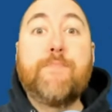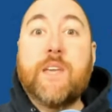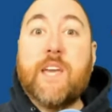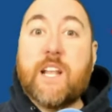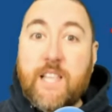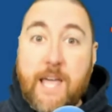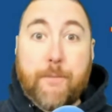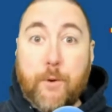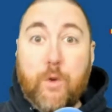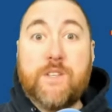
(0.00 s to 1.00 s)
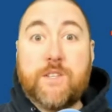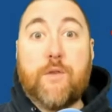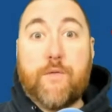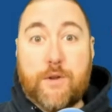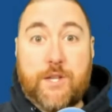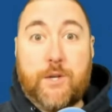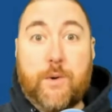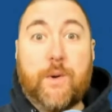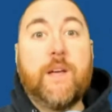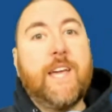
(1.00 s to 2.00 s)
and Claypool is overdue.